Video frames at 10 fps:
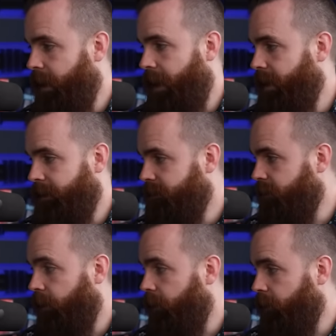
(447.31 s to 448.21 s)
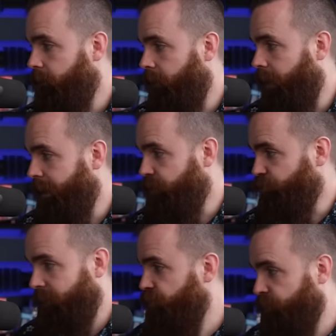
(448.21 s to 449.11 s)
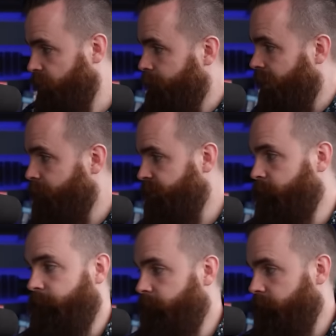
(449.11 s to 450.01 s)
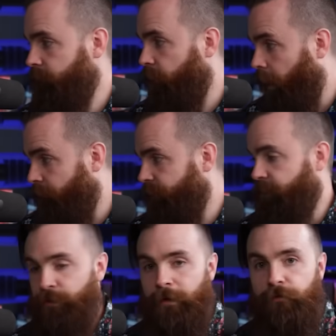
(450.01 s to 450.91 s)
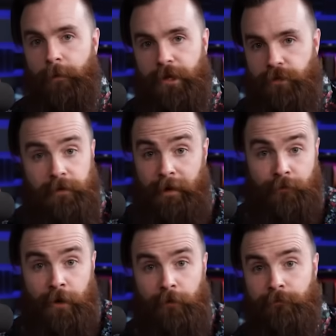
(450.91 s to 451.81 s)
and uh, I can try to trick them to give me some confidential information. You never know.